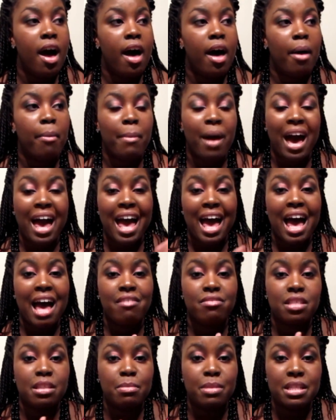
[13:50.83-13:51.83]
I
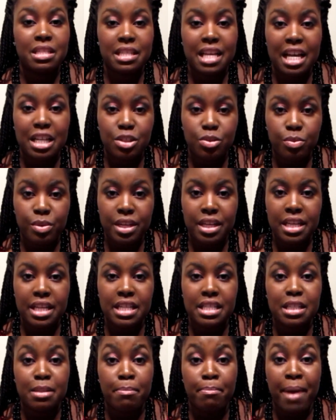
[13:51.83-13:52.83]
have some
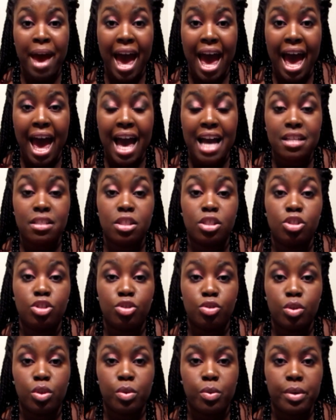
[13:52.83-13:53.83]
accessories, bags, and
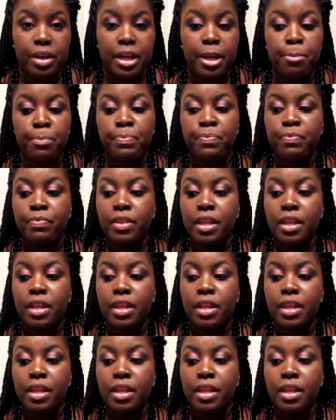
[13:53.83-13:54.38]
jewelry.